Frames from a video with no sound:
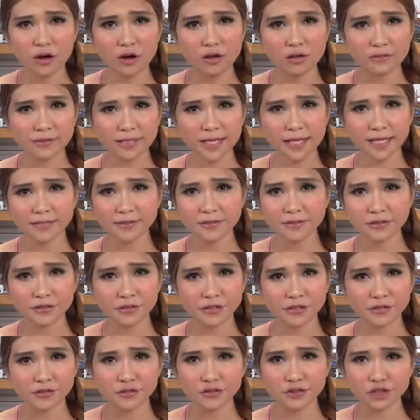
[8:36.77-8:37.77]
contacts
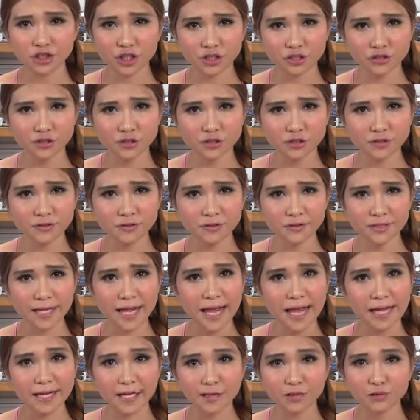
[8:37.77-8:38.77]
here in Shenzhen
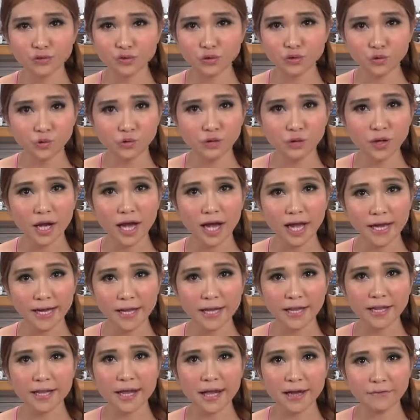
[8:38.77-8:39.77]
that I
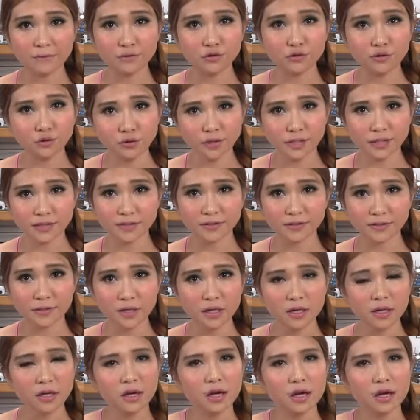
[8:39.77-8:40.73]
can have do this.